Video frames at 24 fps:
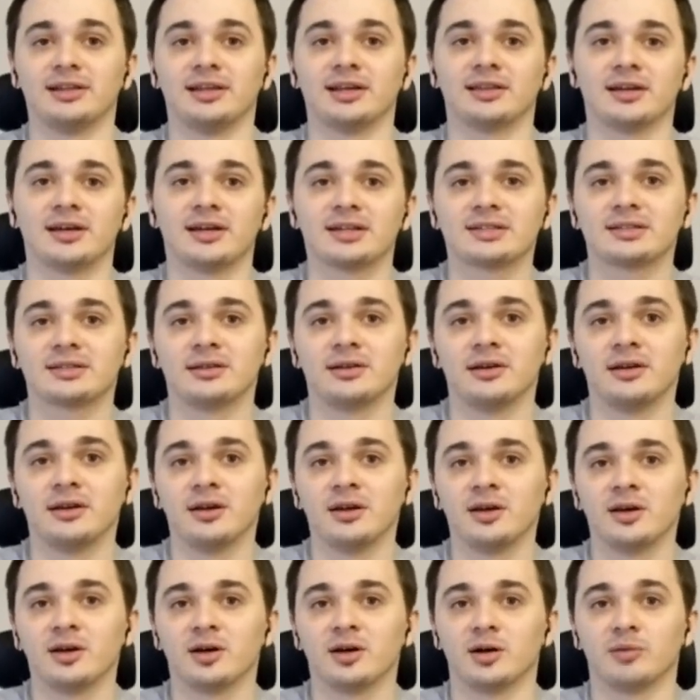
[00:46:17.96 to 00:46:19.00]
we will be
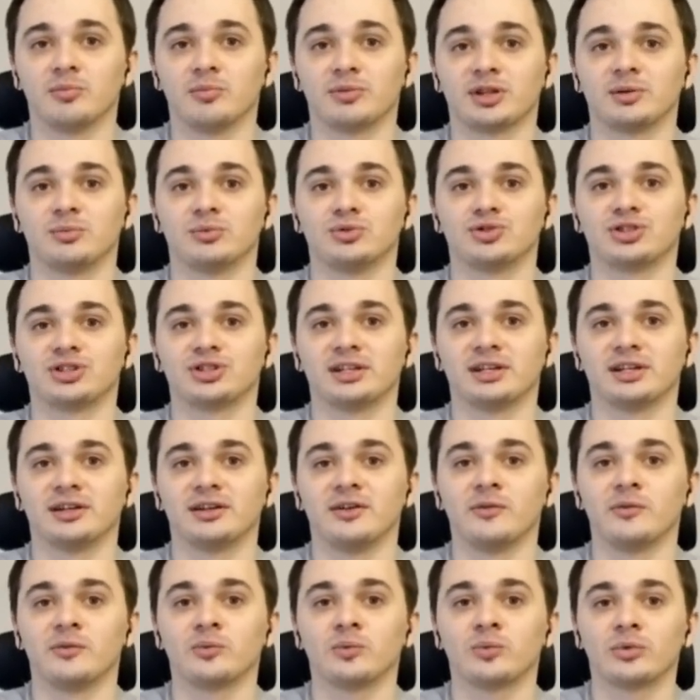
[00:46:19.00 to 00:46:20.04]
very happy.
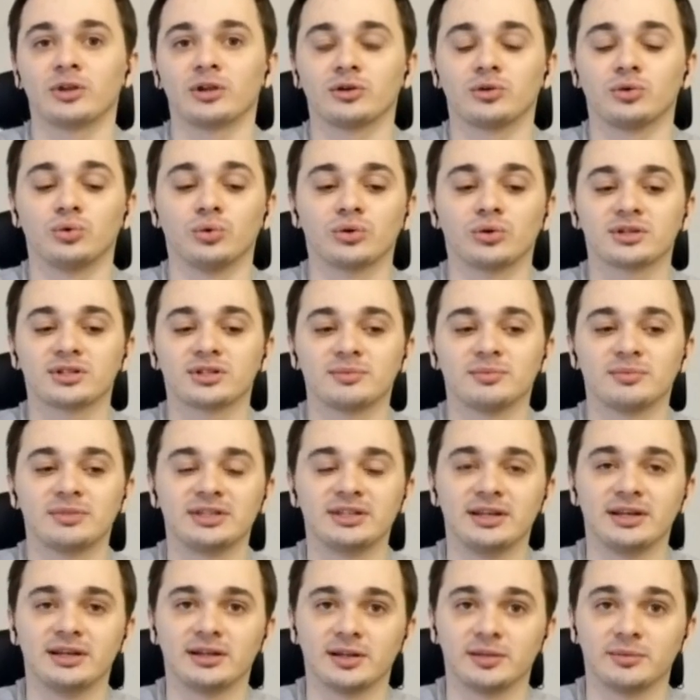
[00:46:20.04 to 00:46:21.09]
Actually, this is the most
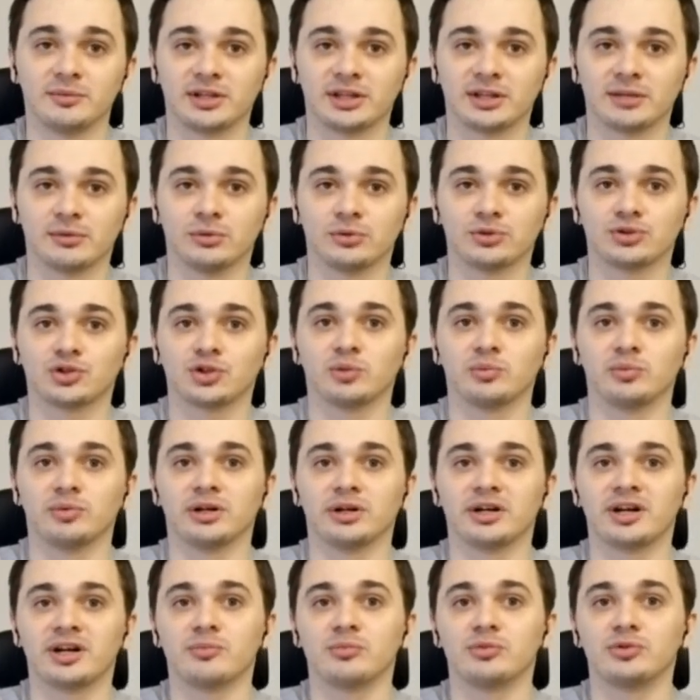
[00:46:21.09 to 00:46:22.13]
important thing you can do for
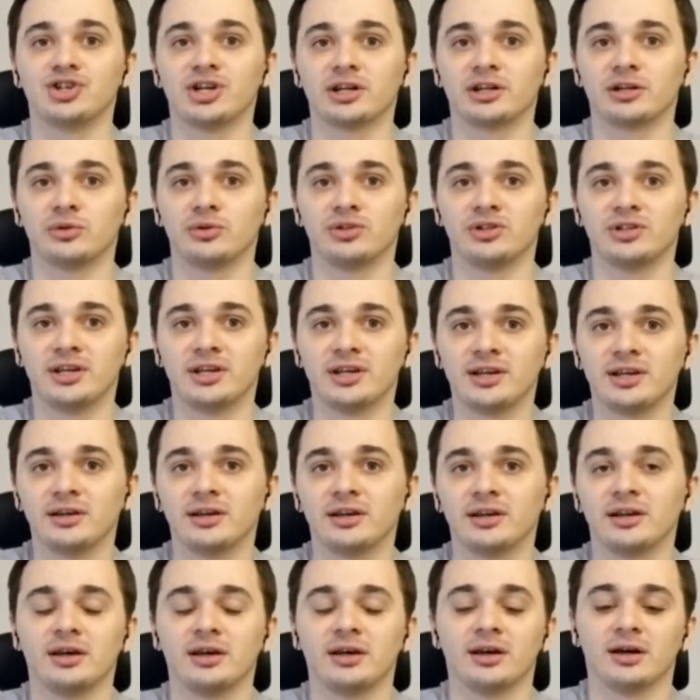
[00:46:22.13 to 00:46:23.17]
us, because
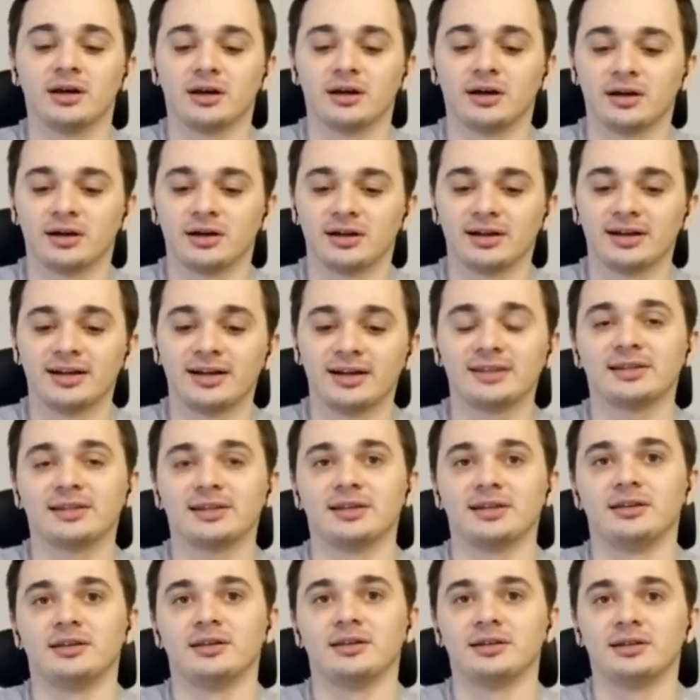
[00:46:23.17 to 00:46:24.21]
we have developed this
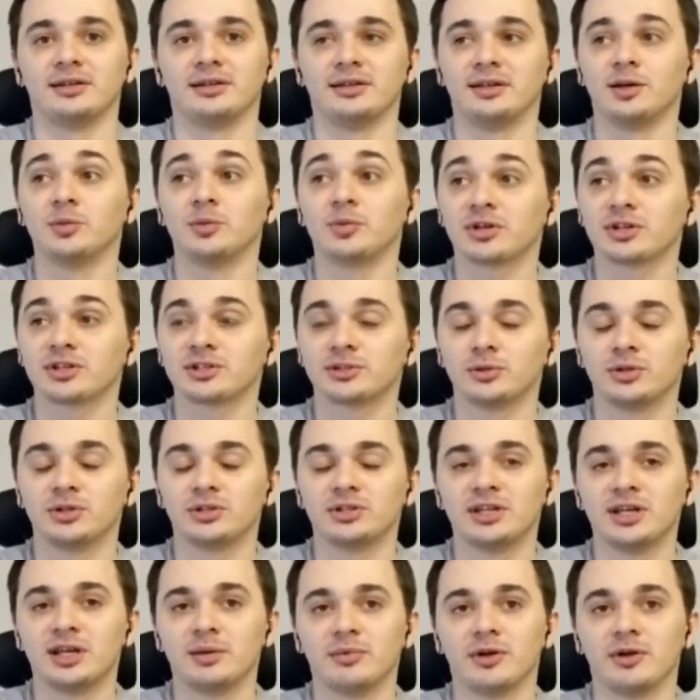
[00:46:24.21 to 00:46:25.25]
course in order
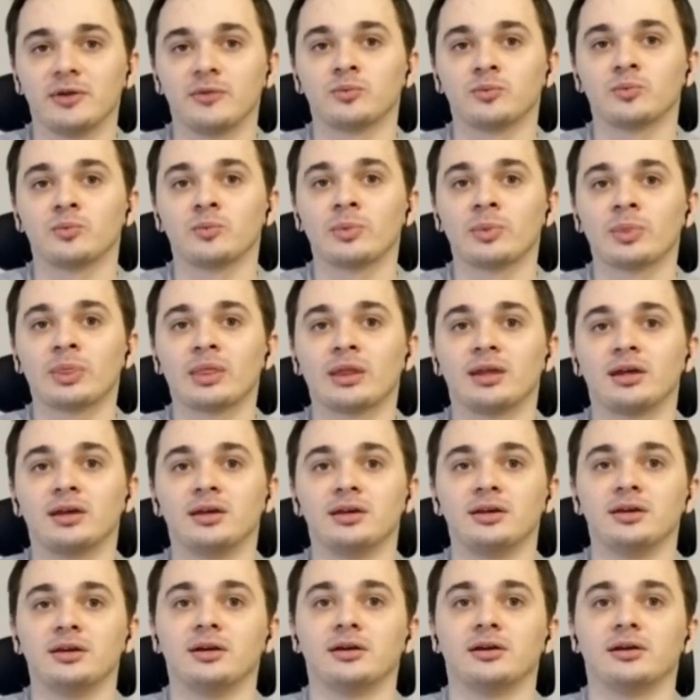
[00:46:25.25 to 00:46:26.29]
to train people,
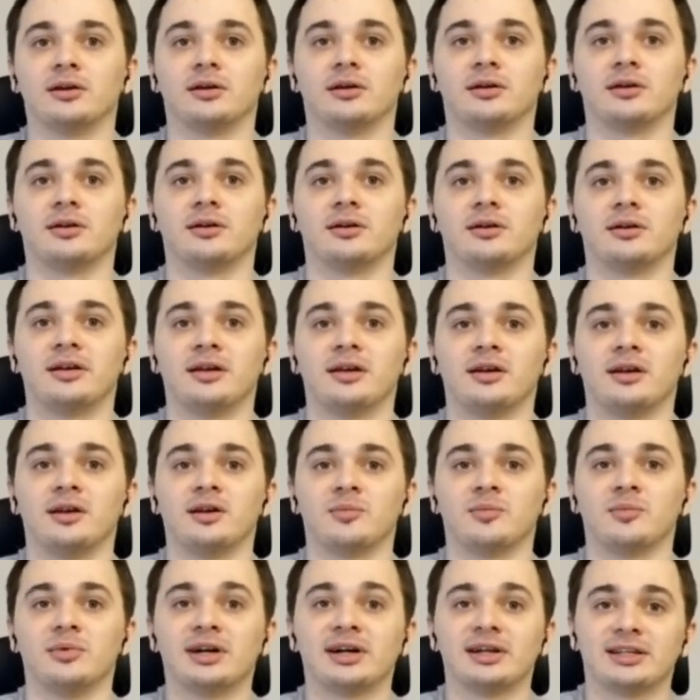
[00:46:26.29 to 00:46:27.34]
and it is actually a
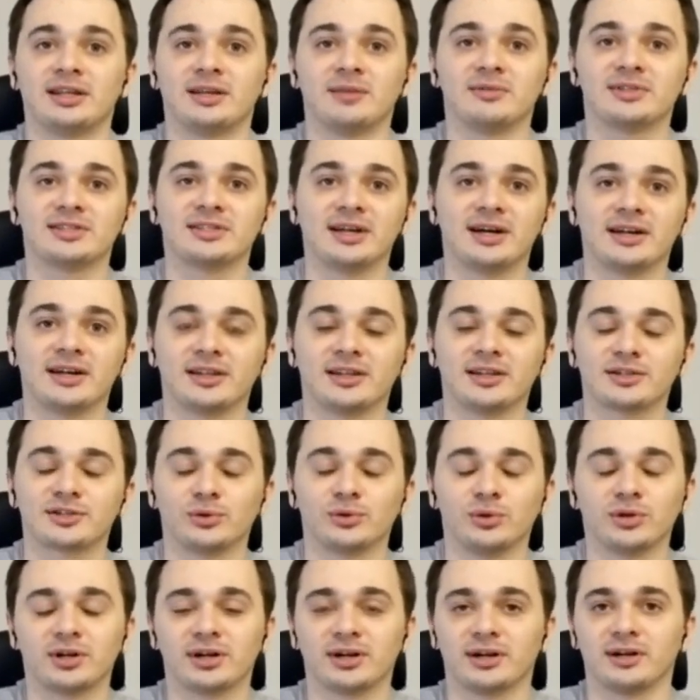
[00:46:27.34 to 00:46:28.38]
pretty challenging
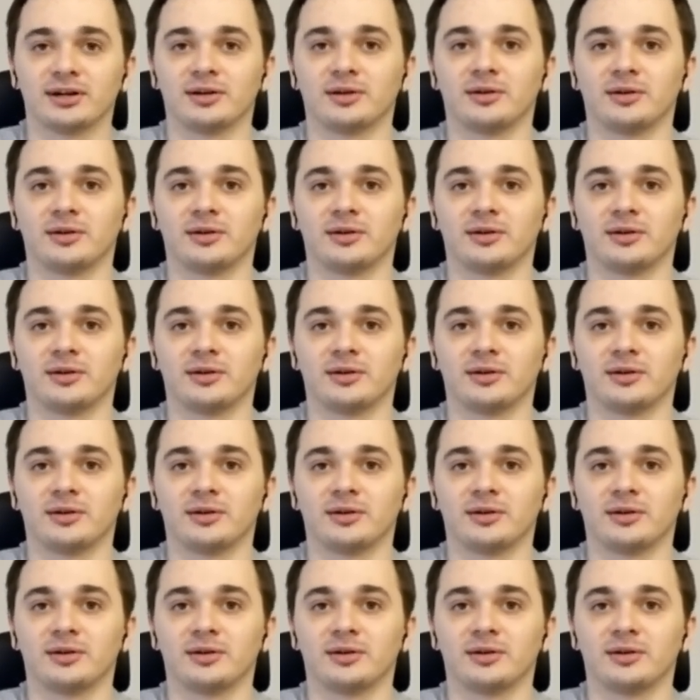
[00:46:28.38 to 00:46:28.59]
subject.